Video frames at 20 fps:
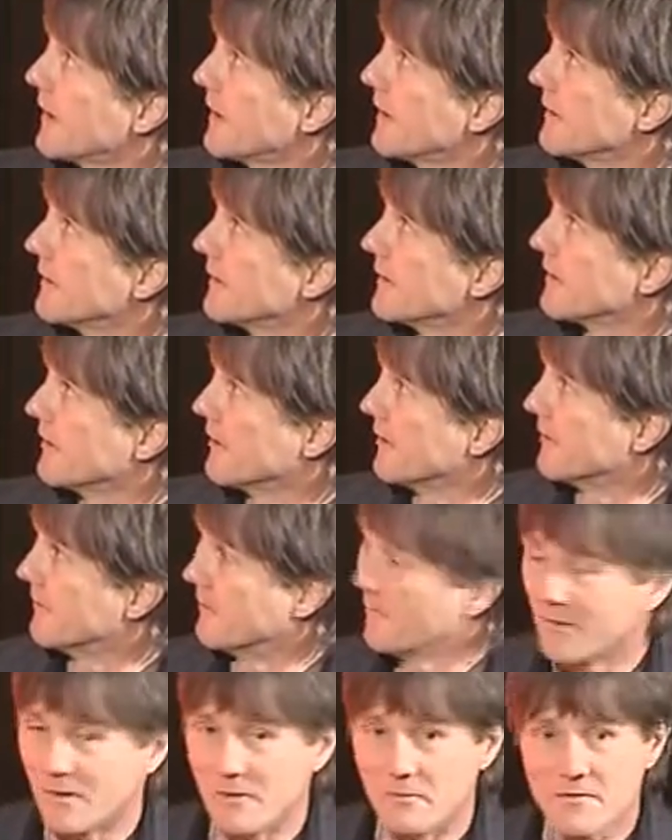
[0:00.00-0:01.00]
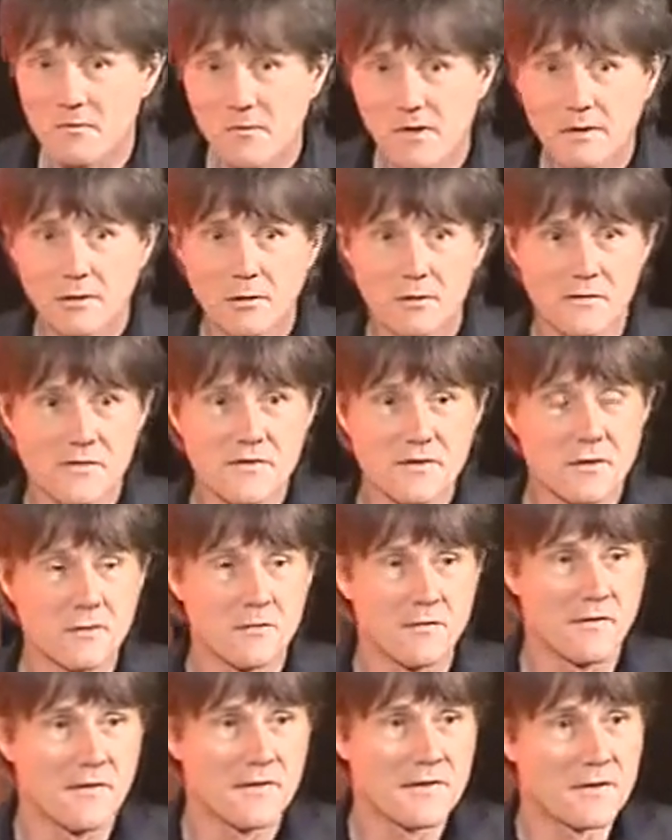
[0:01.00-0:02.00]
and there was quite a lot of
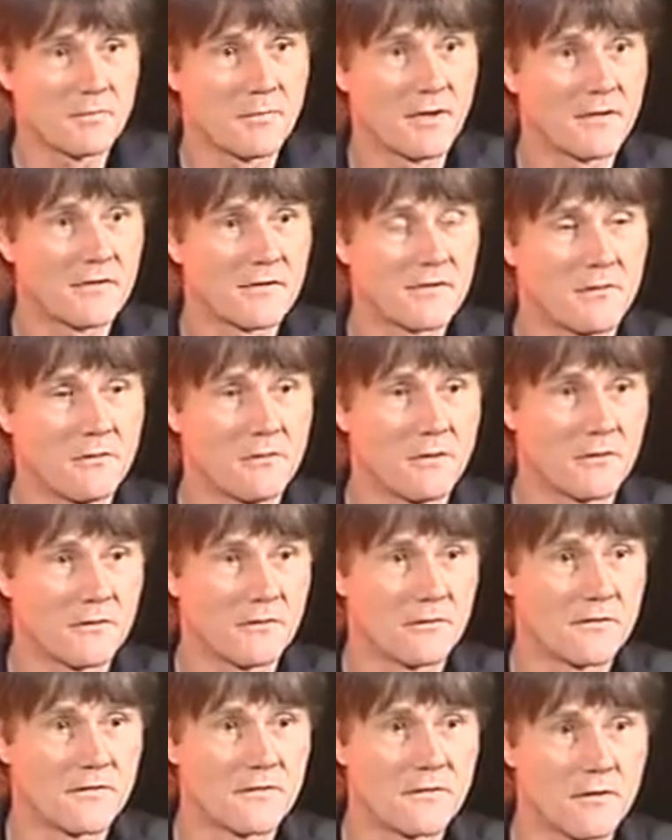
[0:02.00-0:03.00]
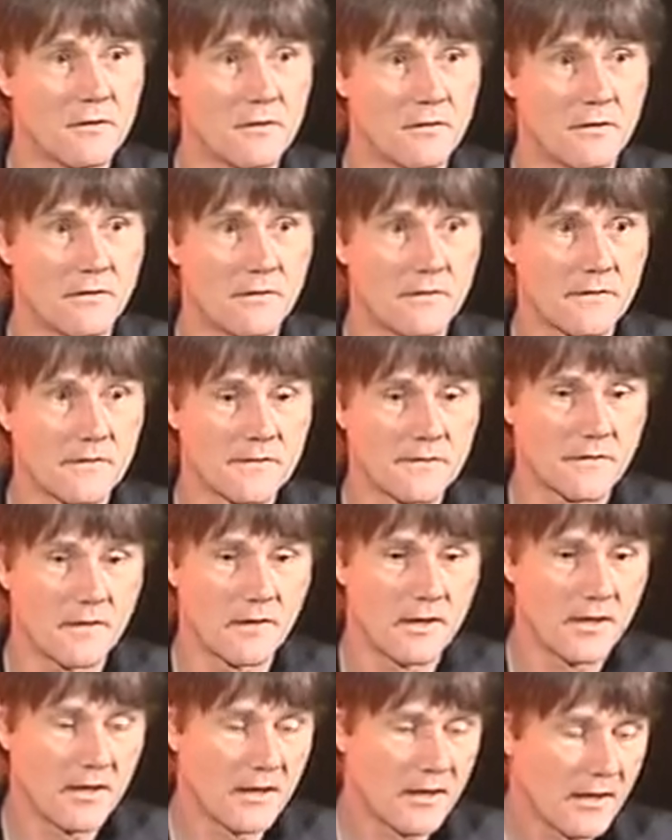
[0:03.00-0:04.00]
students, about 200 students.
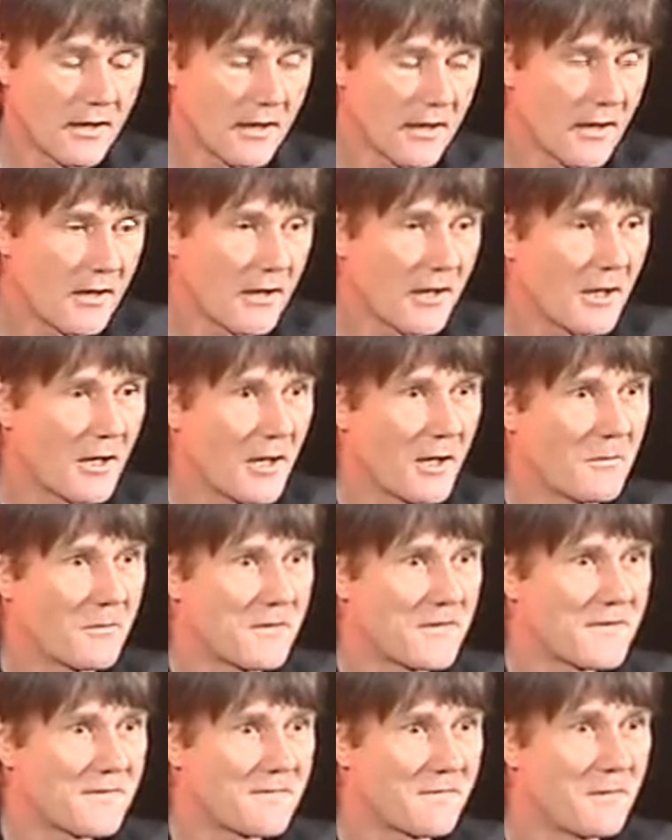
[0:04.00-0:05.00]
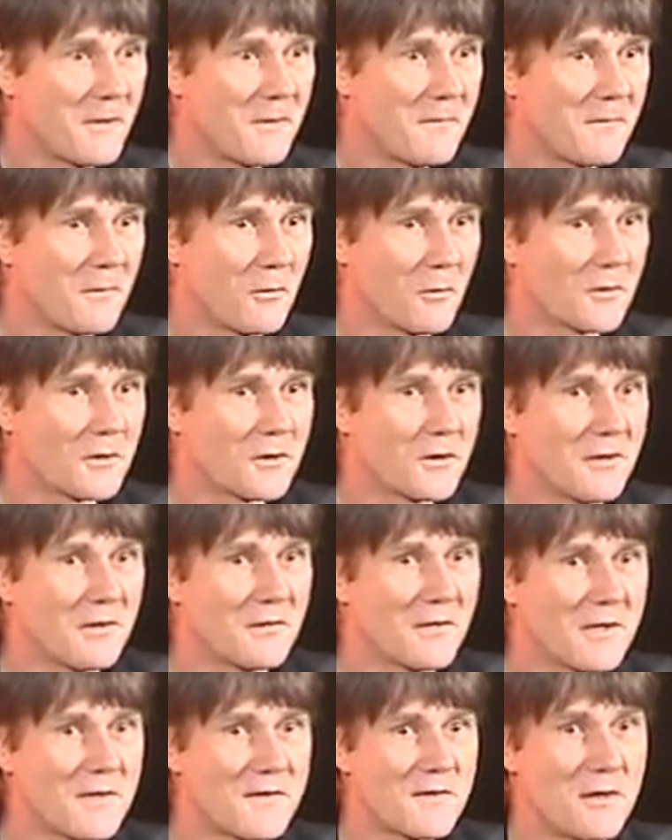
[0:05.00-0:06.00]
I was very
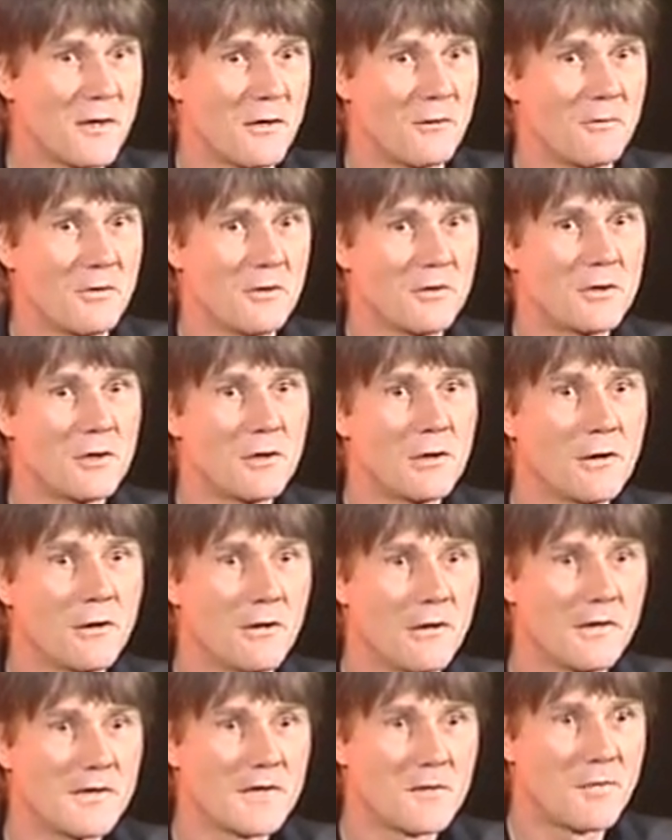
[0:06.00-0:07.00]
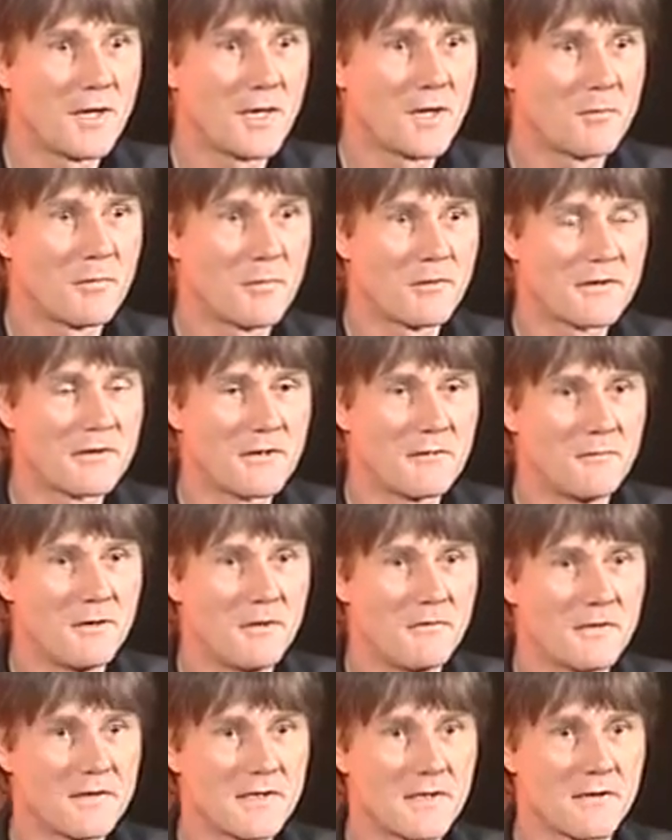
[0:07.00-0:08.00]
fortunate this year in July to be able to
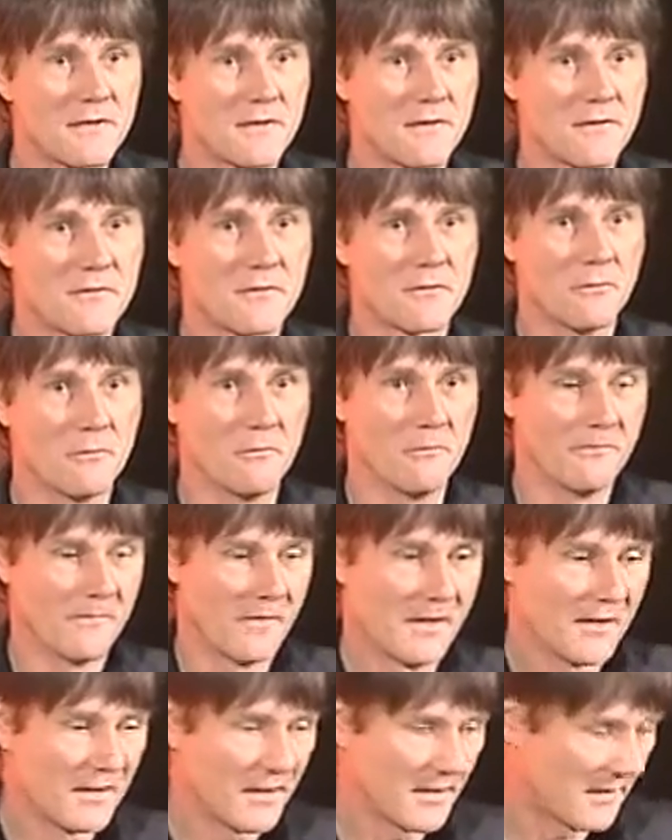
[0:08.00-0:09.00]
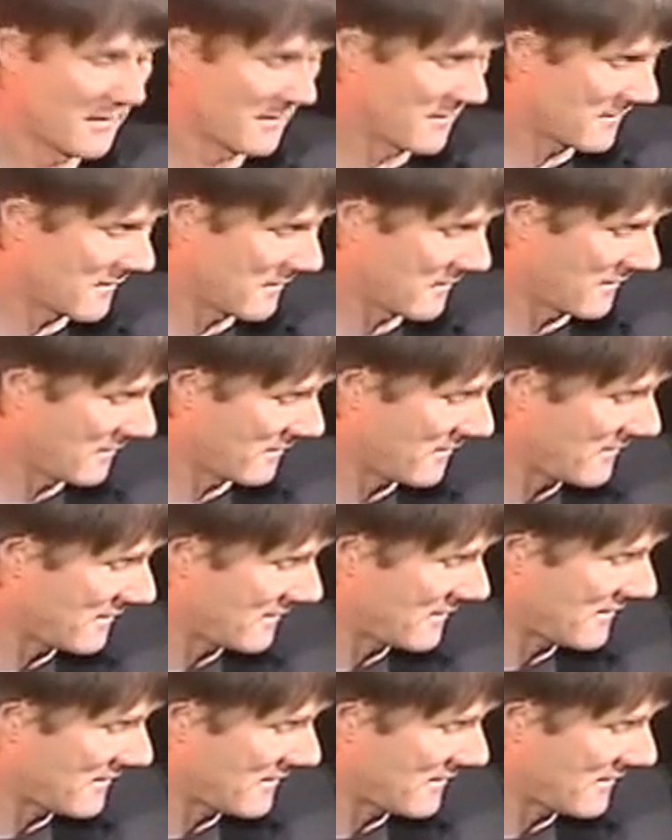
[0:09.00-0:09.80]
revisit the school, and this